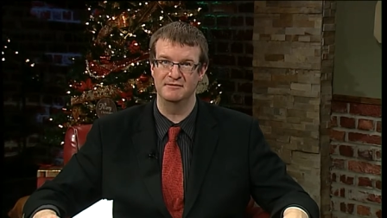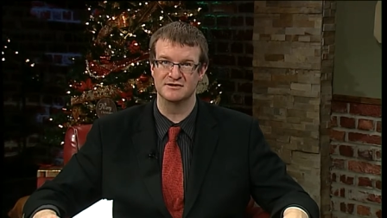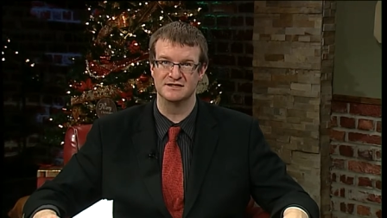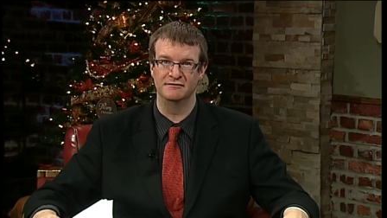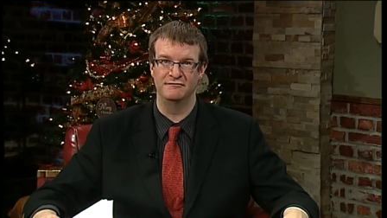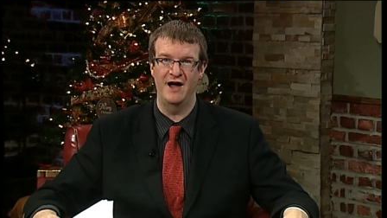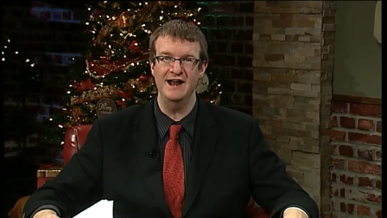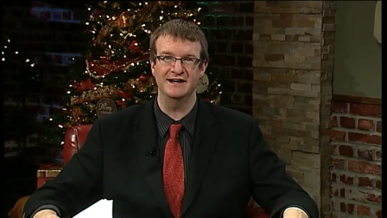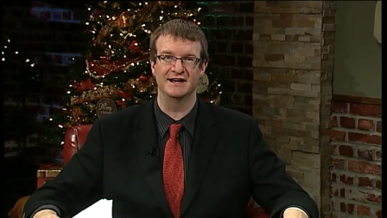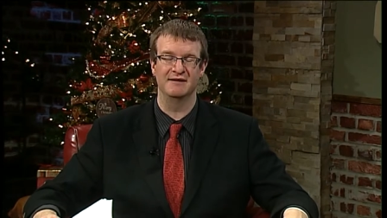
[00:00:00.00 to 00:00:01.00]
There's an
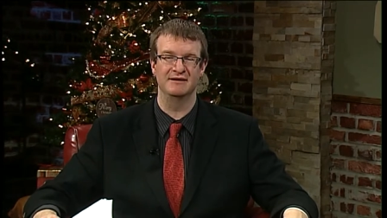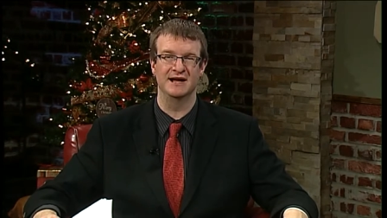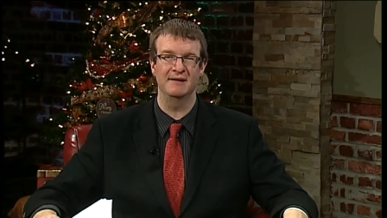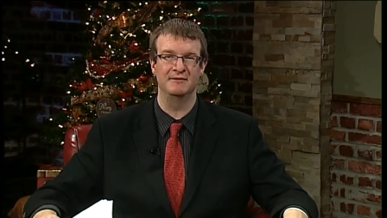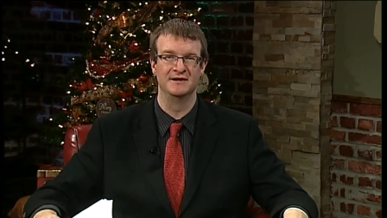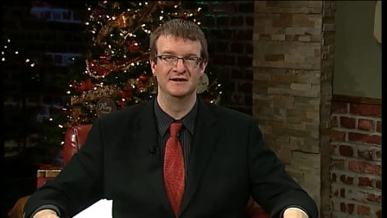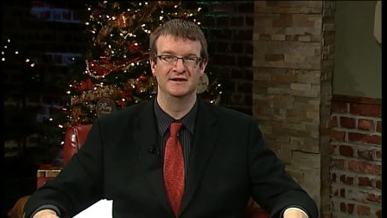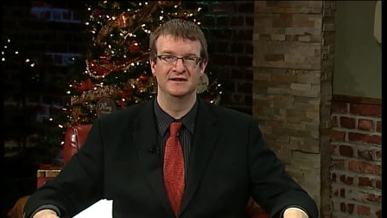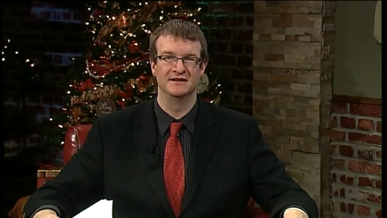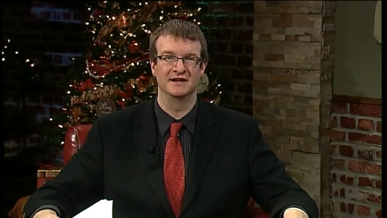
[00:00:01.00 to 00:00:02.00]
event coming up
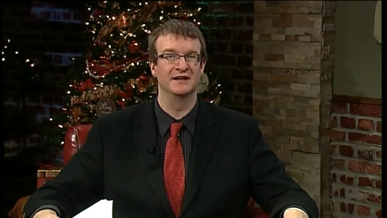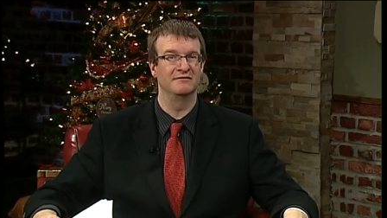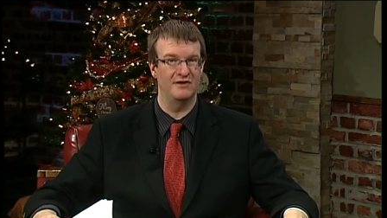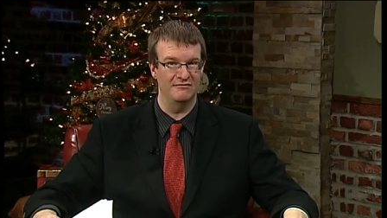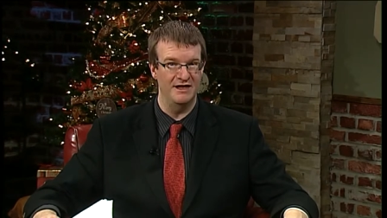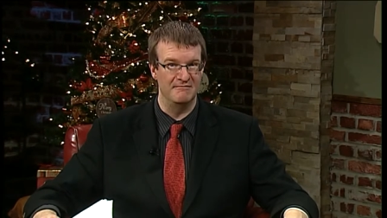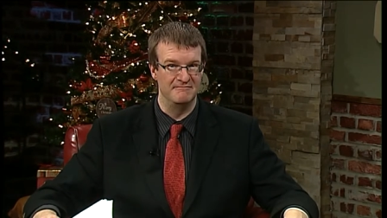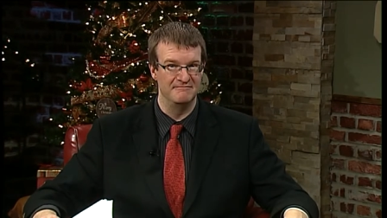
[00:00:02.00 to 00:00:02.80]
that could involve them.